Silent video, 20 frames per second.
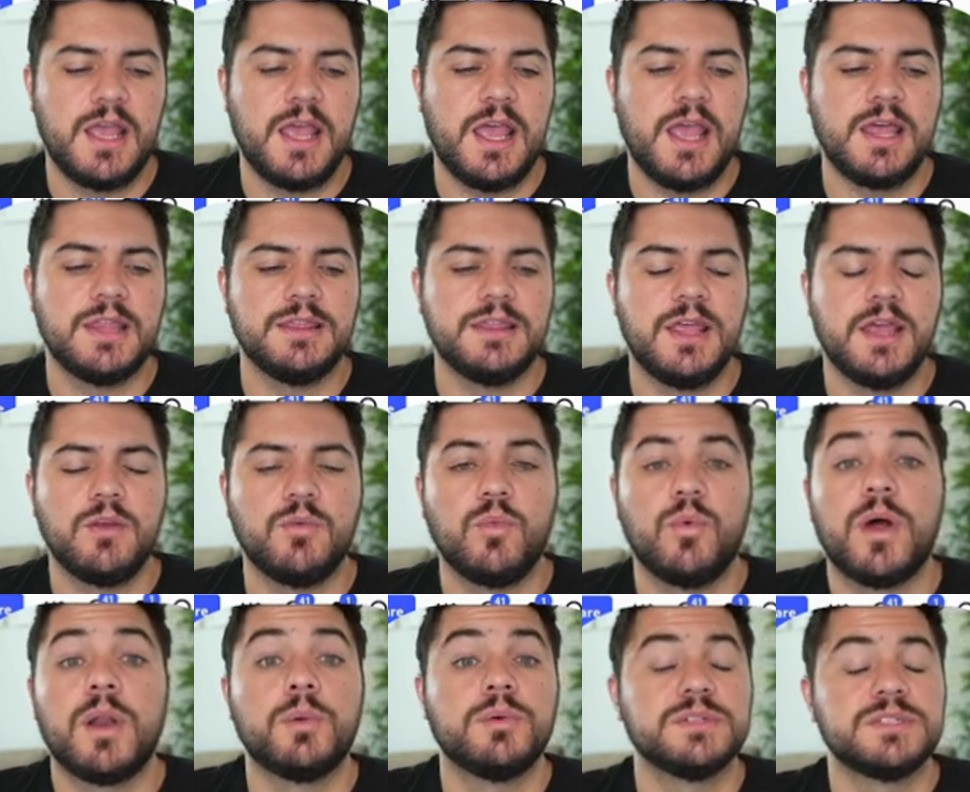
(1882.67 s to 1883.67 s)
and then
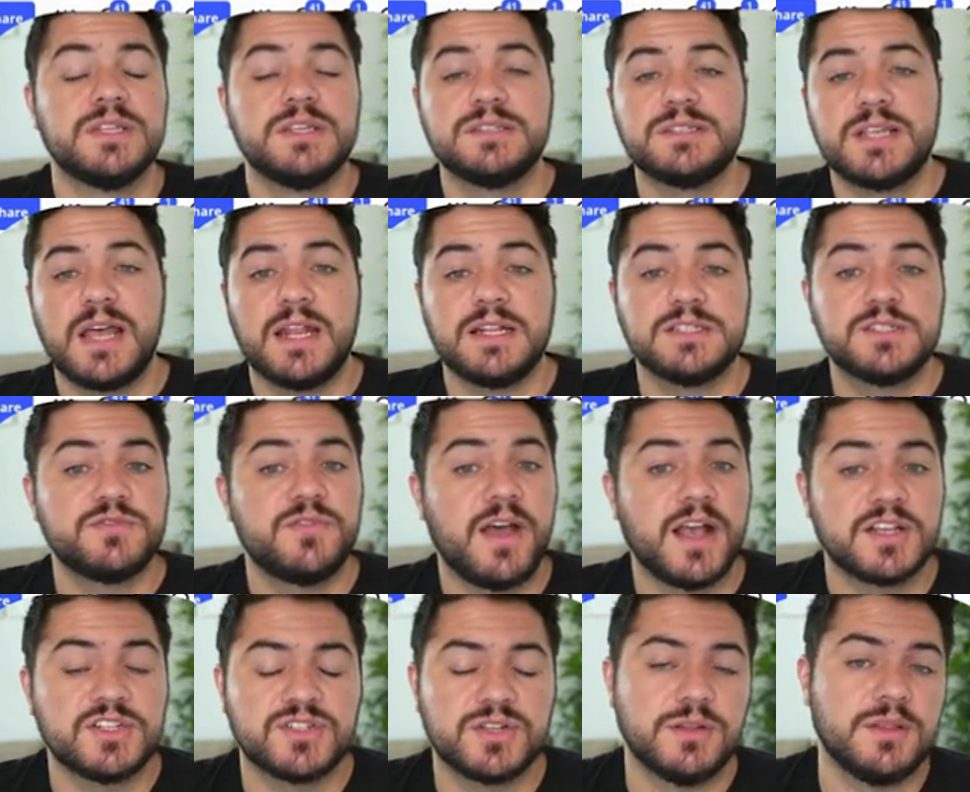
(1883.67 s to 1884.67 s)
what was the
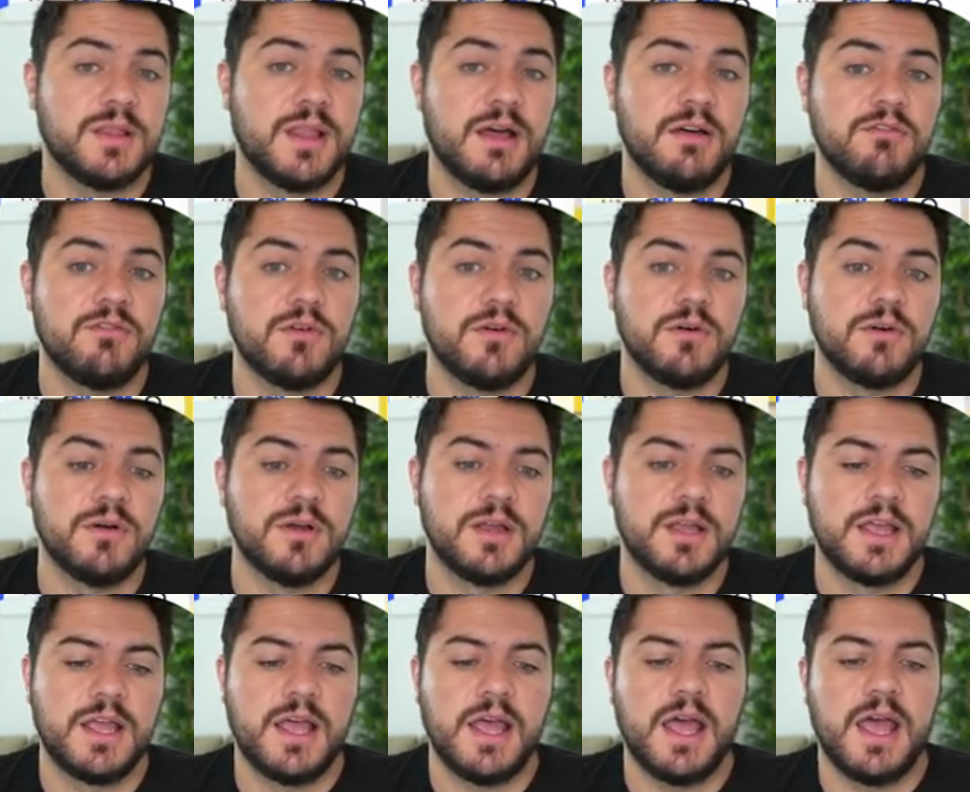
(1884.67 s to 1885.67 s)
satisfaction level
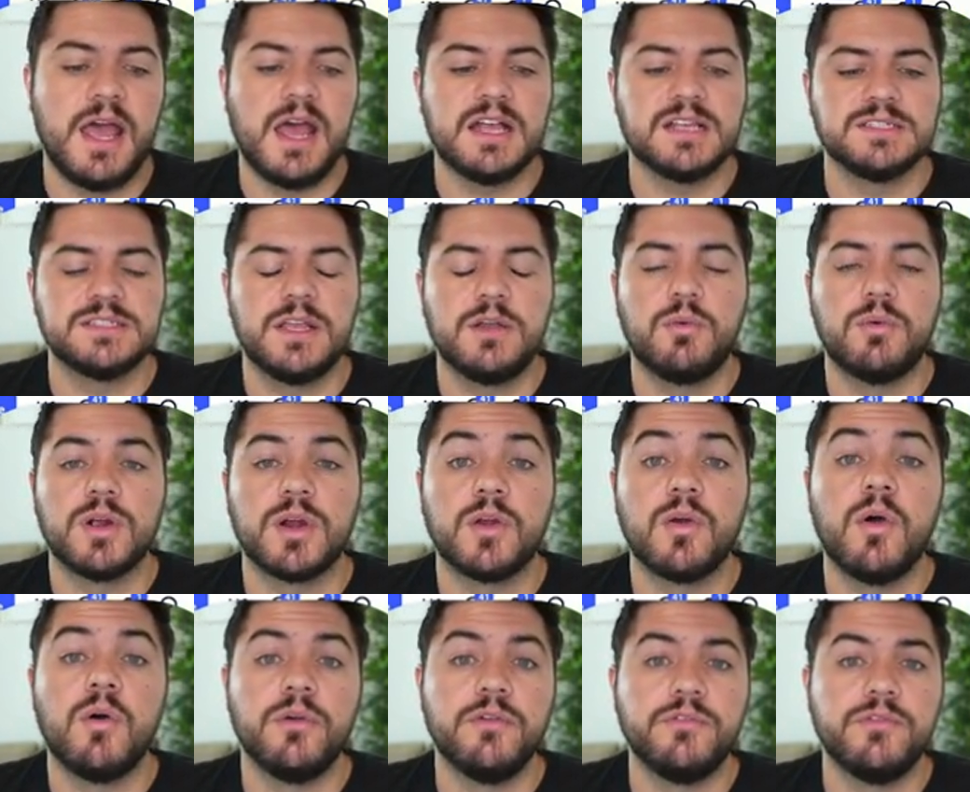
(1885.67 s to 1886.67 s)
as they were
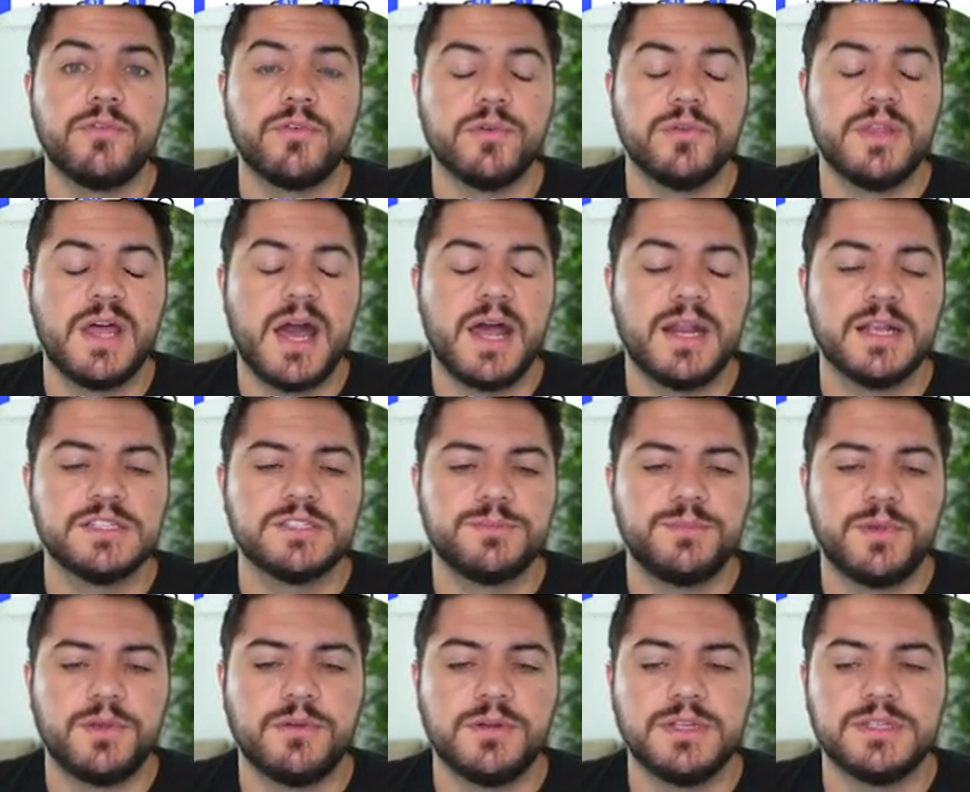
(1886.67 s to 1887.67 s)
going through that
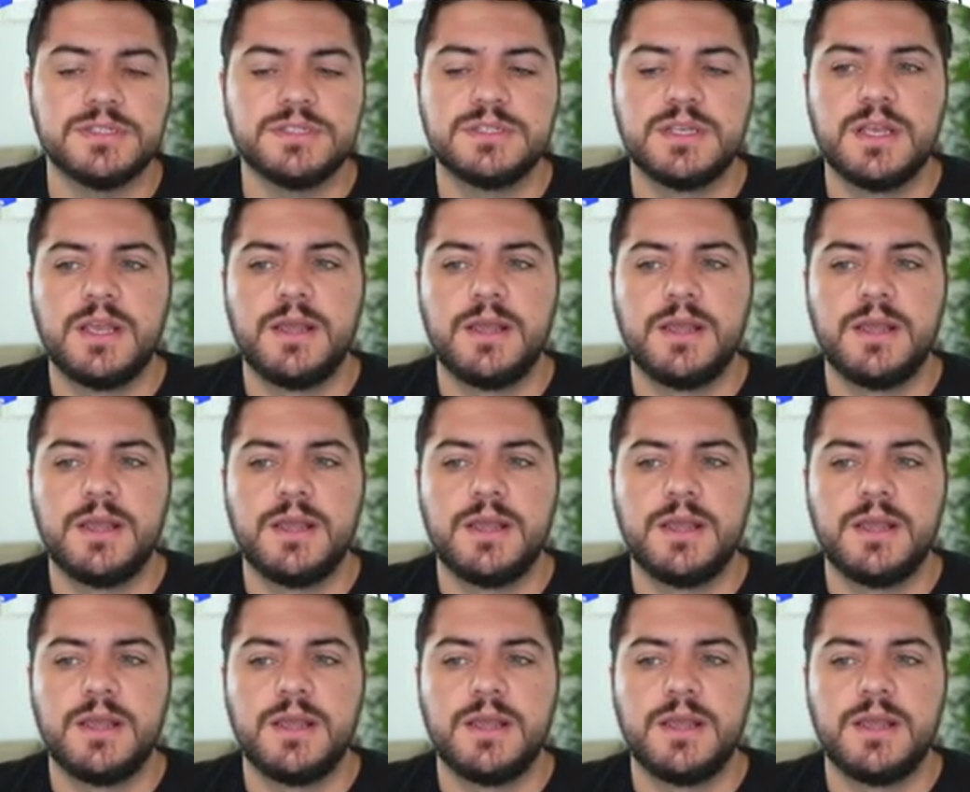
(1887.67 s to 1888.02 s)
experience.